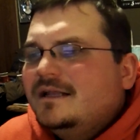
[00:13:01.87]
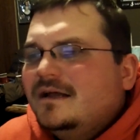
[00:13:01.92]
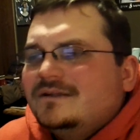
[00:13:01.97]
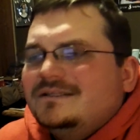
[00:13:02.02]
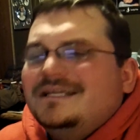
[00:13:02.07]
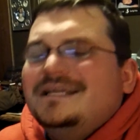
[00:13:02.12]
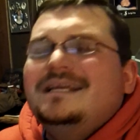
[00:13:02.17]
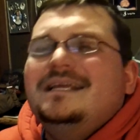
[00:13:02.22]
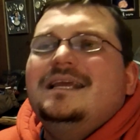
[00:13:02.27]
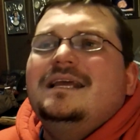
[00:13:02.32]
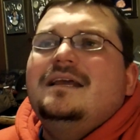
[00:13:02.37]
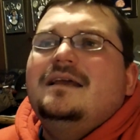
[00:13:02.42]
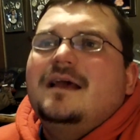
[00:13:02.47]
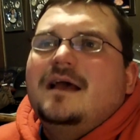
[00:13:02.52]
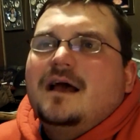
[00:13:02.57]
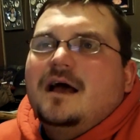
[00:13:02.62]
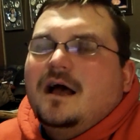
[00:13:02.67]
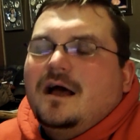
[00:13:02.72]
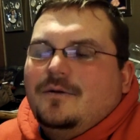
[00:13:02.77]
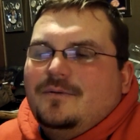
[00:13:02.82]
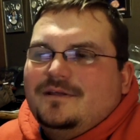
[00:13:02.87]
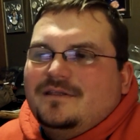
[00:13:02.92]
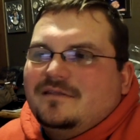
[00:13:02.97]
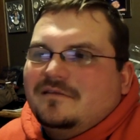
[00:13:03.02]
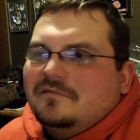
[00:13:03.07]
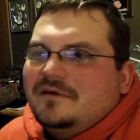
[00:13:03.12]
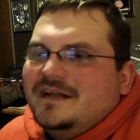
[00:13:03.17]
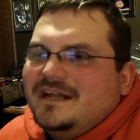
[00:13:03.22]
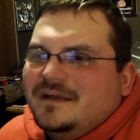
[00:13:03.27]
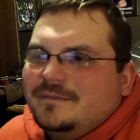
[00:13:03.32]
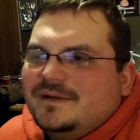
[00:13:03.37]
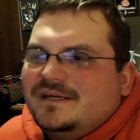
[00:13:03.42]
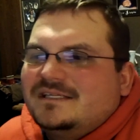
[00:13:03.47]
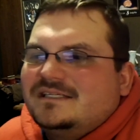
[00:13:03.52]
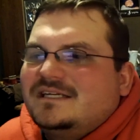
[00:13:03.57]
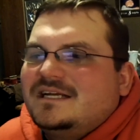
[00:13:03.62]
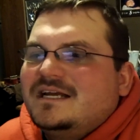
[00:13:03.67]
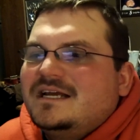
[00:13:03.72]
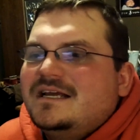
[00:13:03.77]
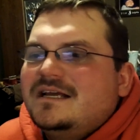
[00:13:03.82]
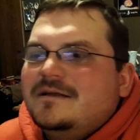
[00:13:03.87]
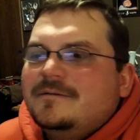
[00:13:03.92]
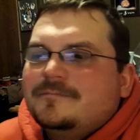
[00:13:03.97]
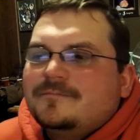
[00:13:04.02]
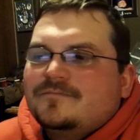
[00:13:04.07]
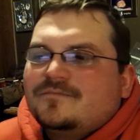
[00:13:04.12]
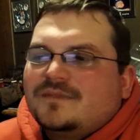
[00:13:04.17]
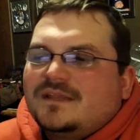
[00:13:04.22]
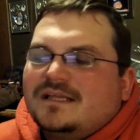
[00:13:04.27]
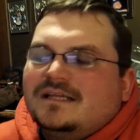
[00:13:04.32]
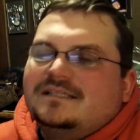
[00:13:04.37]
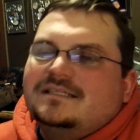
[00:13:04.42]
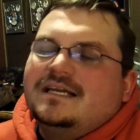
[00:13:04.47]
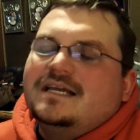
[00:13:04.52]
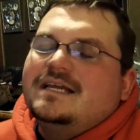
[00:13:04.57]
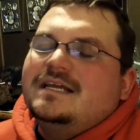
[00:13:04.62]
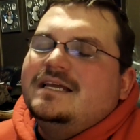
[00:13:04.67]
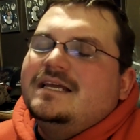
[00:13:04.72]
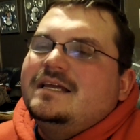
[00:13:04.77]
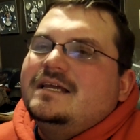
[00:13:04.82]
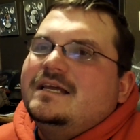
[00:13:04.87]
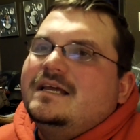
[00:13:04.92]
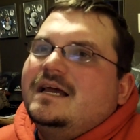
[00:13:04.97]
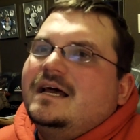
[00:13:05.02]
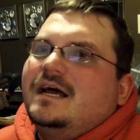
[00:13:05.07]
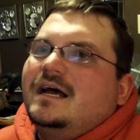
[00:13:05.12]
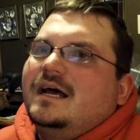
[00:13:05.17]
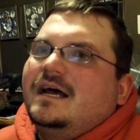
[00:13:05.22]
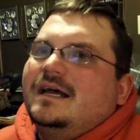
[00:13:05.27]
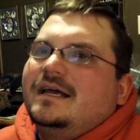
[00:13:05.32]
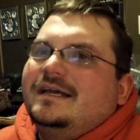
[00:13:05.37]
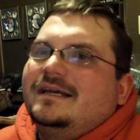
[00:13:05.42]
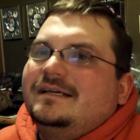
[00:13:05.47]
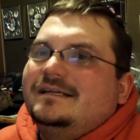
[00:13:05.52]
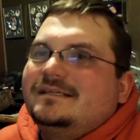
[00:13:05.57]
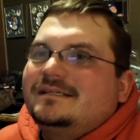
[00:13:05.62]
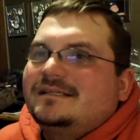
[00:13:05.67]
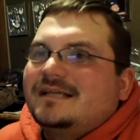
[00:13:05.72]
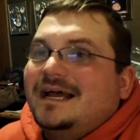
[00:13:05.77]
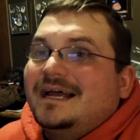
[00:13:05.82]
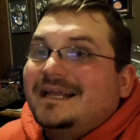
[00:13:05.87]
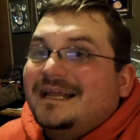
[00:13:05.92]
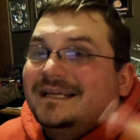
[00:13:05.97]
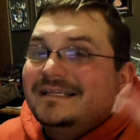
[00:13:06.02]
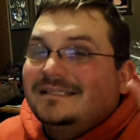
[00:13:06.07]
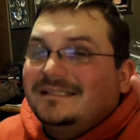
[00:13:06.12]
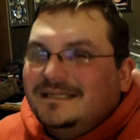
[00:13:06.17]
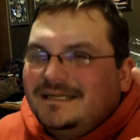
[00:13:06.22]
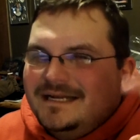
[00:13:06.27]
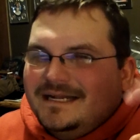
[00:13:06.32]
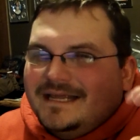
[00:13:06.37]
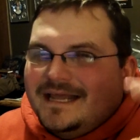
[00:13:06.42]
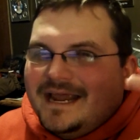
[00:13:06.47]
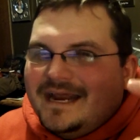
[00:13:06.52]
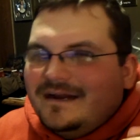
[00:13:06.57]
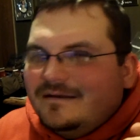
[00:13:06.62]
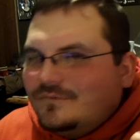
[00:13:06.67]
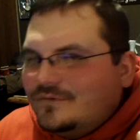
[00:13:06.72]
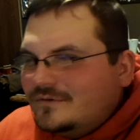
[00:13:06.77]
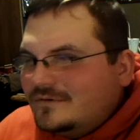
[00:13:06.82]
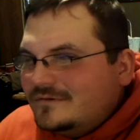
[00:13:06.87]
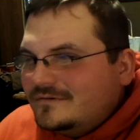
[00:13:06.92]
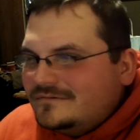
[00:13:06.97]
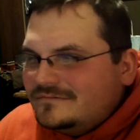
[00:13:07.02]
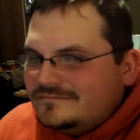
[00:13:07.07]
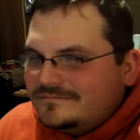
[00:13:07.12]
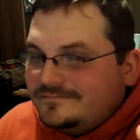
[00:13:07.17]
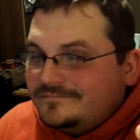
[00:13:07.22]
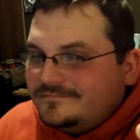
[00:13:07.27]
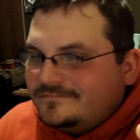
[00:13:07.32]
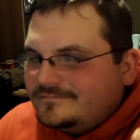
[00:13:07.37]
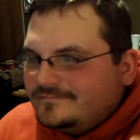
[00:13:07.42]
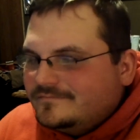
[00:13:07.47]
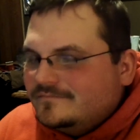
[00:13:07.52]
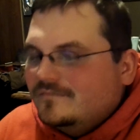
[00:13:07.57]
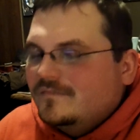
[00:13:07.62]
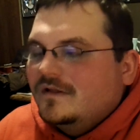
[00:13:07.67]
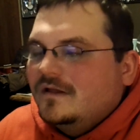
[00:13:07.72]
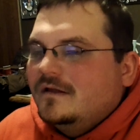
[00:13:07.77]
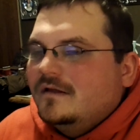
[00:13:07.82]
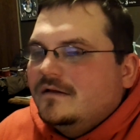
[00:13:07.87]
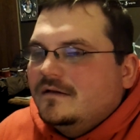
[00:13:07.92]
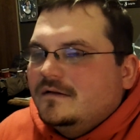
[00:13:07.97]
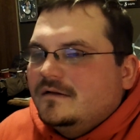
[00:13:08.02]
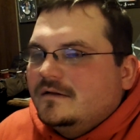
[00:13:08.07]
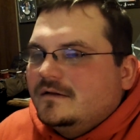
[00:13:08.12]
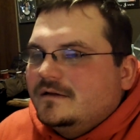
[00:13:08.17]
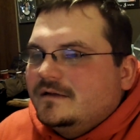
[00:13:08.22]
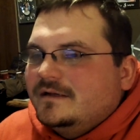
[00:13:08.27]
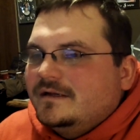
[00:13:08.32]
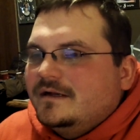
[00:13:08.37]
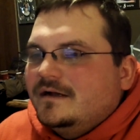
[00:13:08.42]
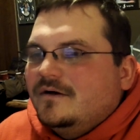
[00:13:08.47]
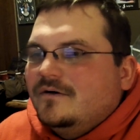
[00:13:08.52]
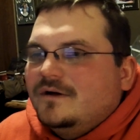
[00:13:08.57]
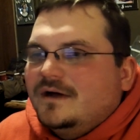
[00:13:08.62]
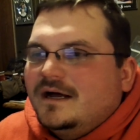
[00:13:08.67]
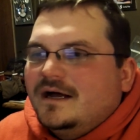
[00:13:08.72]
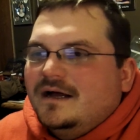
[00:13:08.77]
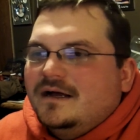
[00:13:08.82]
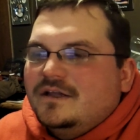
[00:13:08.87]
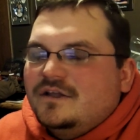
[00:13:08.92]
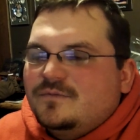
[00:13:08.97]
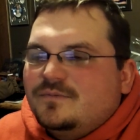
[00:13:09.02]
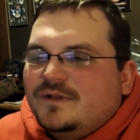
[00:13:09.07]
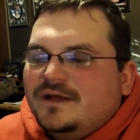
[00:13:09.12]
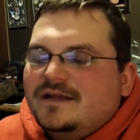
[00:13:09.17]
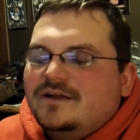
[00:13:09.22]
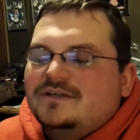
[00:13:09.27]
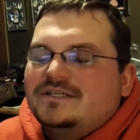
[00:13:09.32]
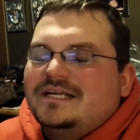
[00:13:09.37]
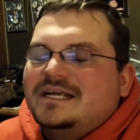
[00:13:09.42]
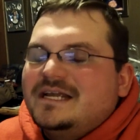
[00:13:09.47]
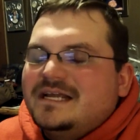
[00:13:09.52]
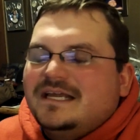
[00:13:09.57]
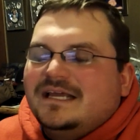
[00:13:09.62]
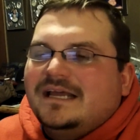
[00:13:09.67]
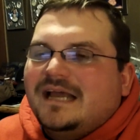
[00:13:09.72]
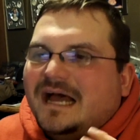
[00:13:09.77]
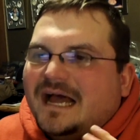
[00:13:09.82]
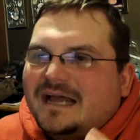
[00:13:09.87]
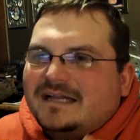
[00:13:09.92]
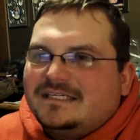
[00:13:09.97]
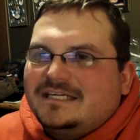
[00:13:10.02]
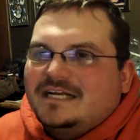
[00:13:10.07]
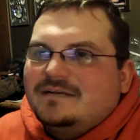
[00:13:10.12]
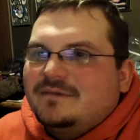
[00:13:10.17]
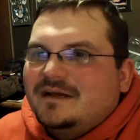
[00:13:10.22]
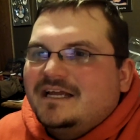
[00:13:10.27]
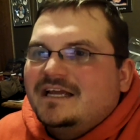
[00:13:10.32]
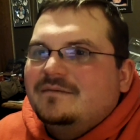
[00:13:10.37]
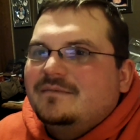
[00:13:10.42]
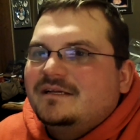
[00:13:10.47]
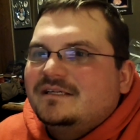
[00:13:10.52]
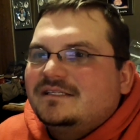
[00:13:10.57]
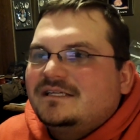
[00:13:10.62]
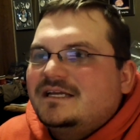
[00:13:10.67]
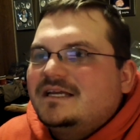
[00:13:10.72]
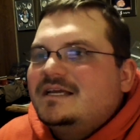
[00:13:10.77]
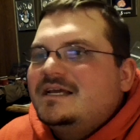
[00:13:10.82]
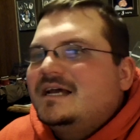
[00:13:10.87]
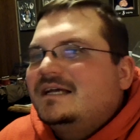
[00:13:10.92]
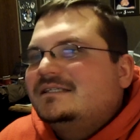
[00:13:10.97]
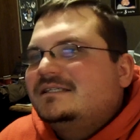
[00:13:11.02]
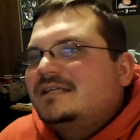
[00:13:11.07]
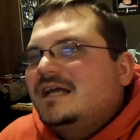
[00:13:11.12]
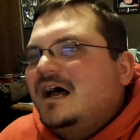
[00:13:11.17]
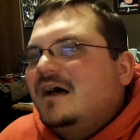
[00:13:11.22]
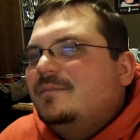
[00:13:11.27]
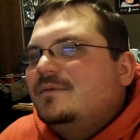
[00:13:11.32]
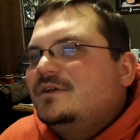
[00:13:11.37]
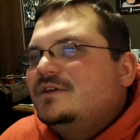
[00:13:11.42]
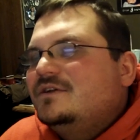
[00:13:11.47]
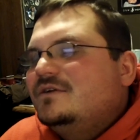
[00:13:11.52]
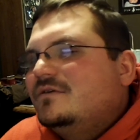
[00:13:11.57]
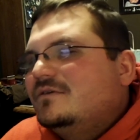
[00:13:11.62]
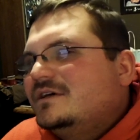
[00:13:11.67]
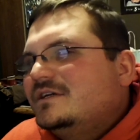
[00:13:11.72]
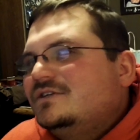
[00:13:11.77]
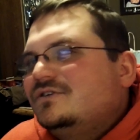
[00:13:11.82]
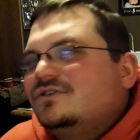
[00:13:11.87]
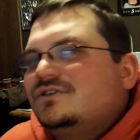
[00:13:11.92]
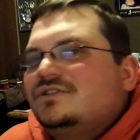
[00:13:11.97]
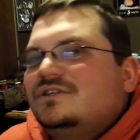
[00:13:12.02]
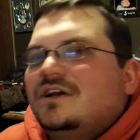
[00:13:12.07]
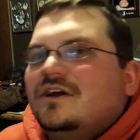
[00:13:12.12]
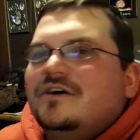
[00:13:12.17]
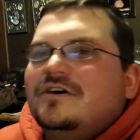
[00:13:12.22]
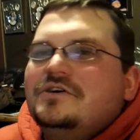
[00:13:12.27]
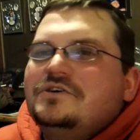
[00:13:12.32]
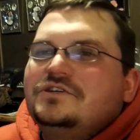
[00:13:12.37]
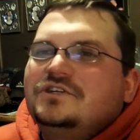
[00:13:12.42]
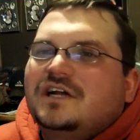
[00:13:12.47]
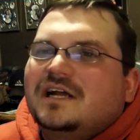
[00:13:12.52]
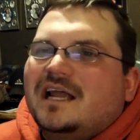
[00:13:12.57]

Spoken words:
Now, Tinky, with 3 MST, Tinky is, I guess, negatable. You know, you play your Tinky, I change my MST, I stop it, you don't get your search.